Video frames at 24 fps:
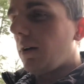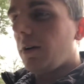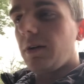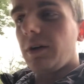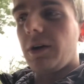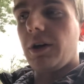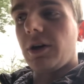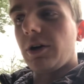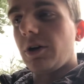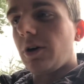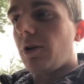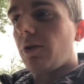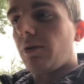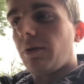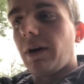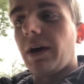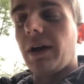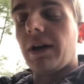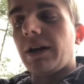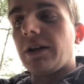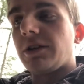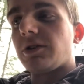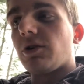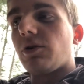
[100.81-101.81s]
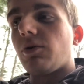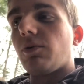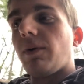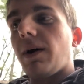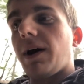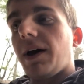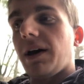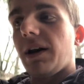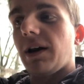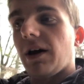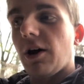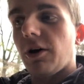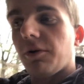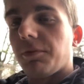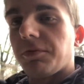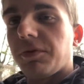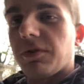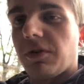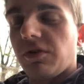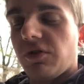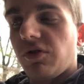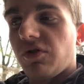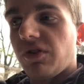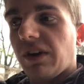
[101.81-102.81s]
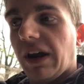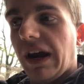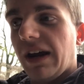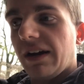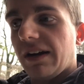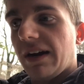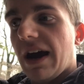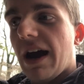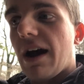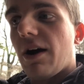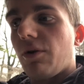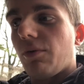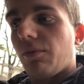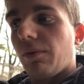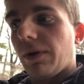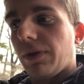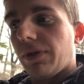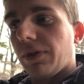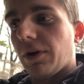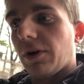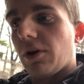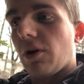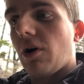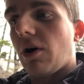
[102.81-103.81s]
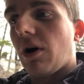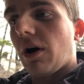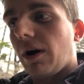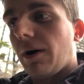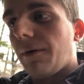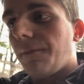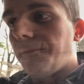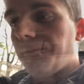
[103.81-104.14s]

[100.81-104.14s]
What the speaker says: you know, in its own way. It helps it stand out with the car.